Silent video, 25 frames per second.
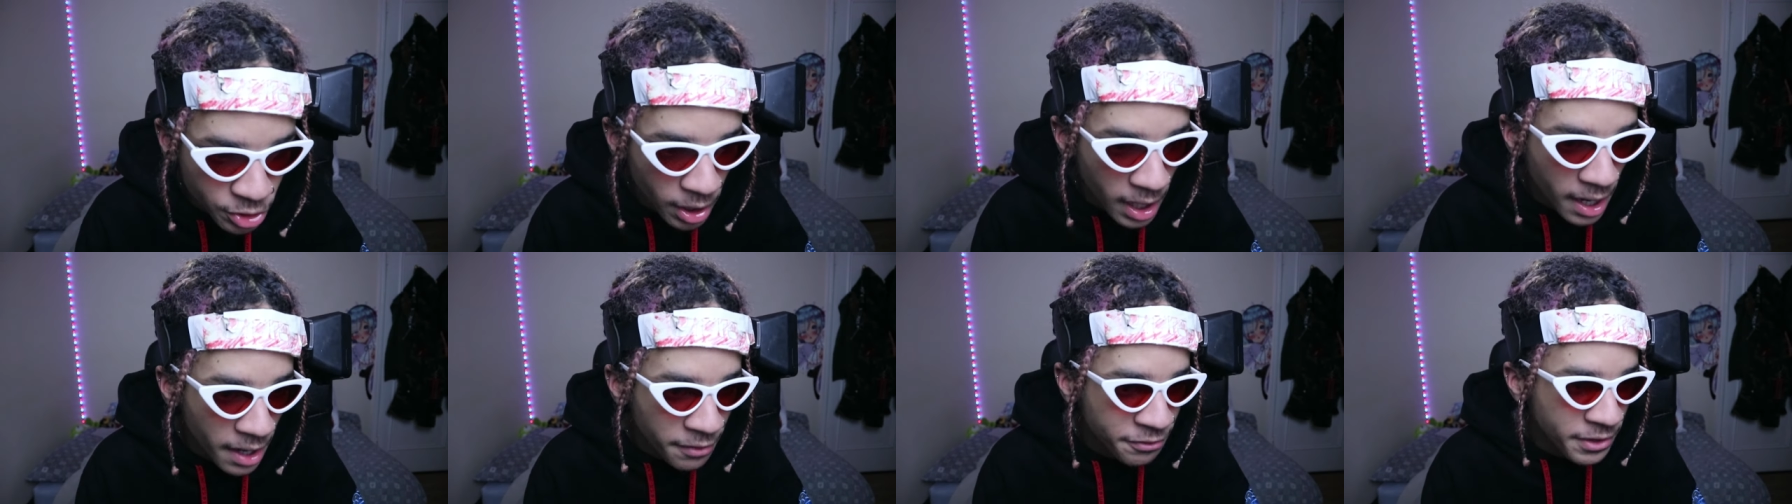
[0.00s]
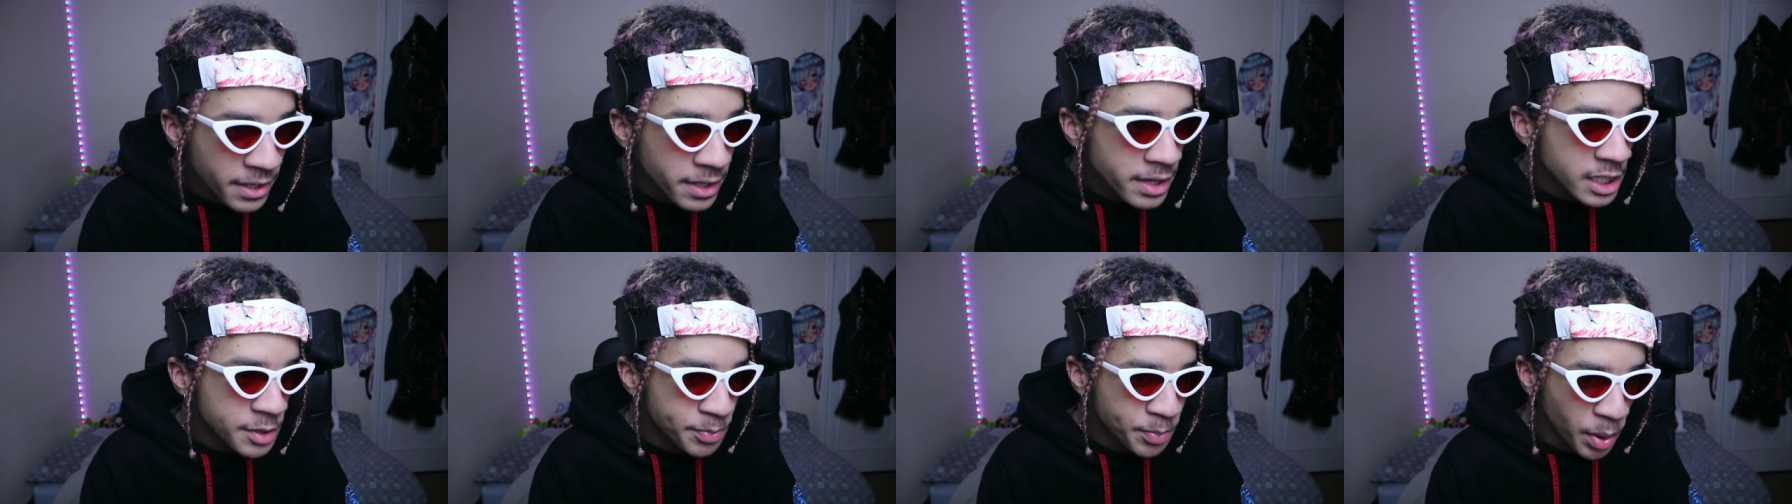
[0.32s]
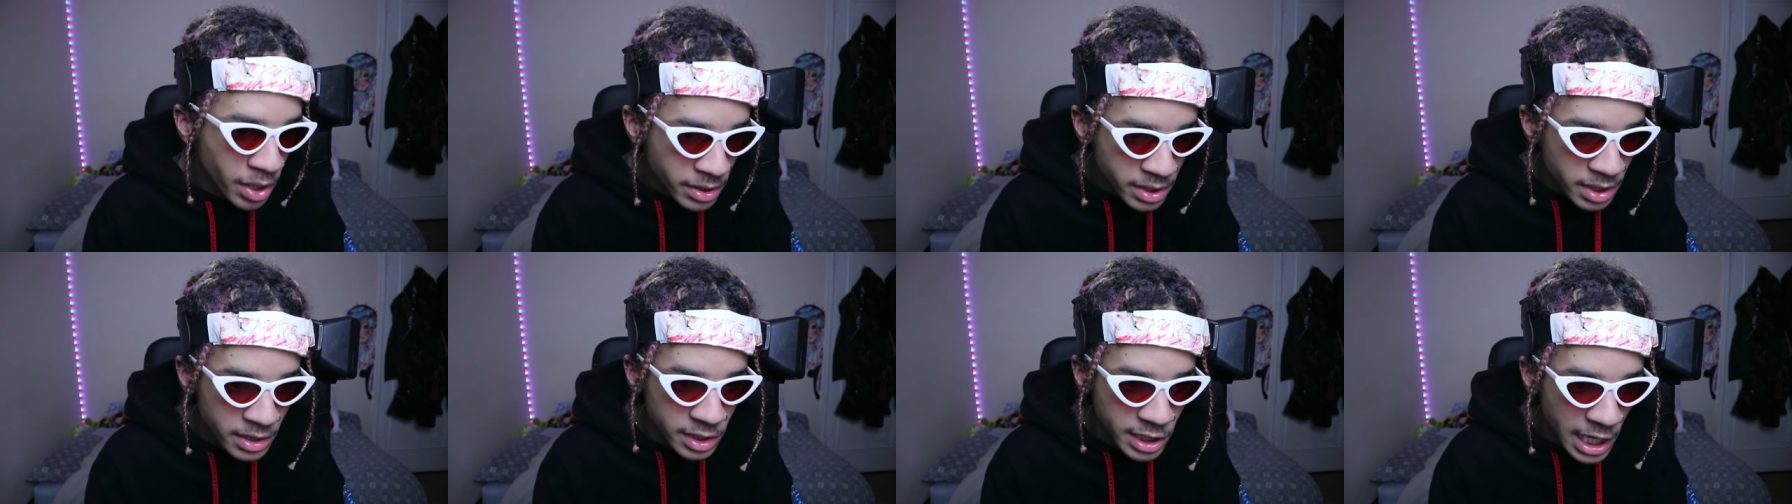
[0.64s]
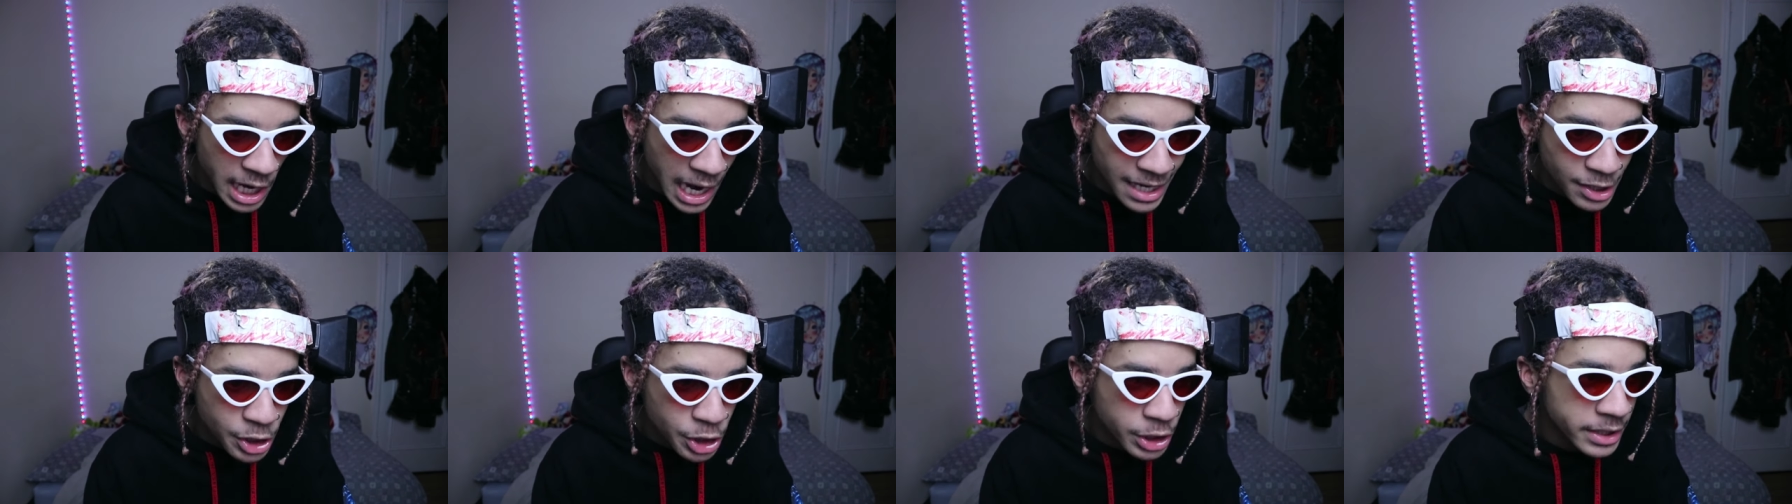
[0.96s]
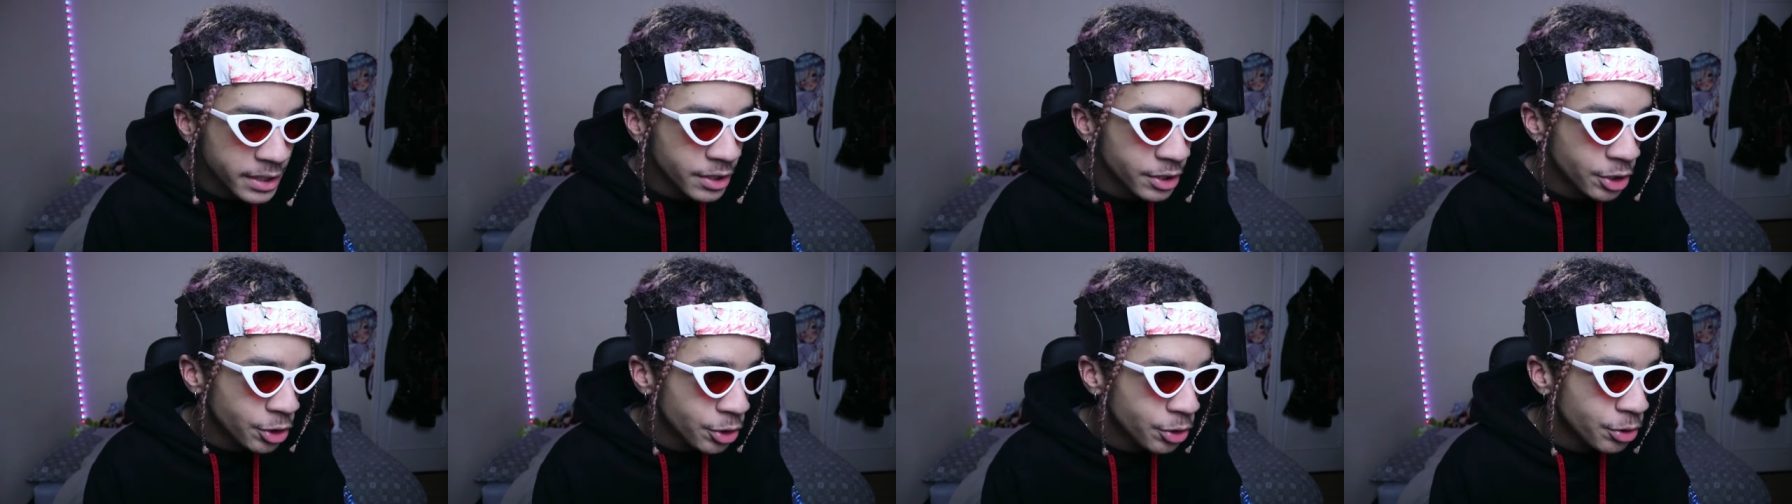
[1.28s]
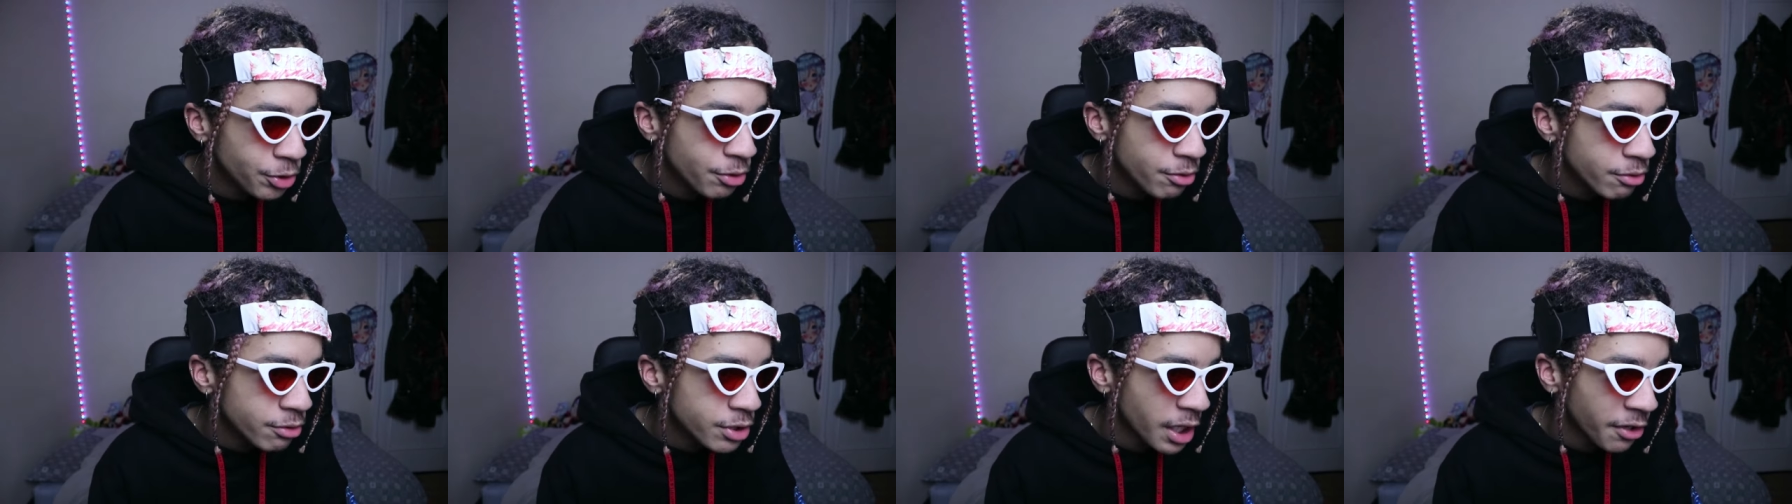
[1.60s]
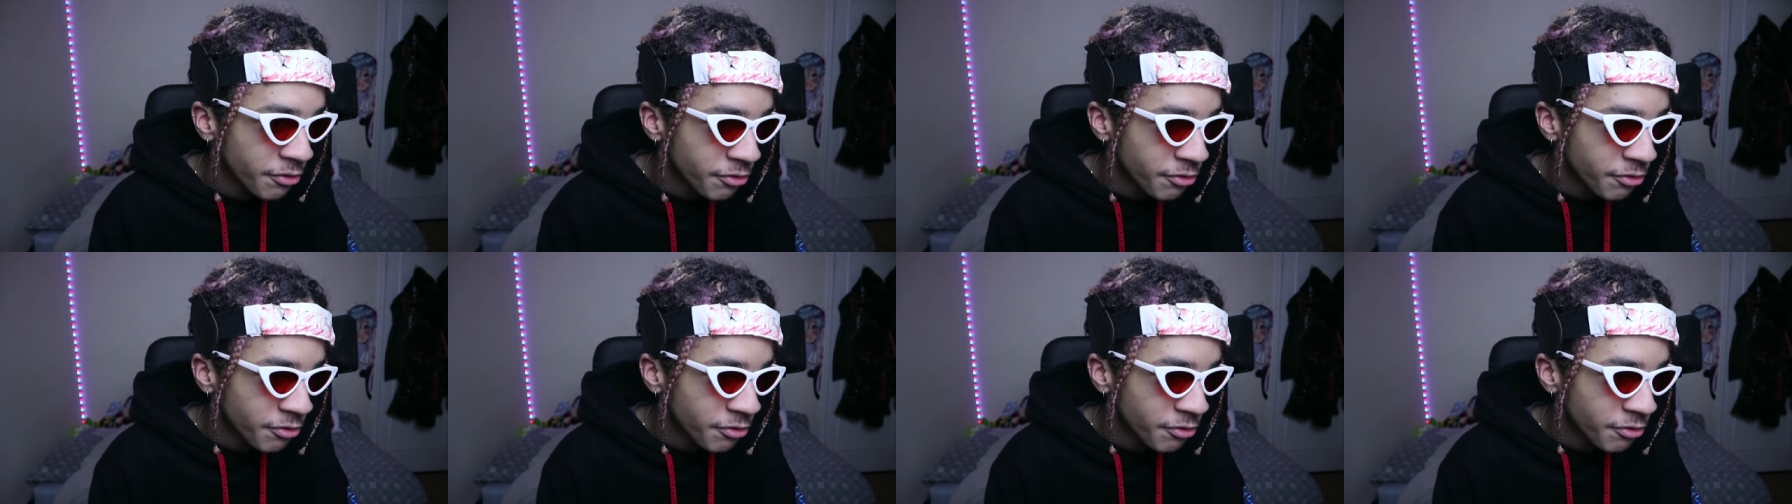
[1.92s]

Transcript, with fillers: I think this person's actually huge.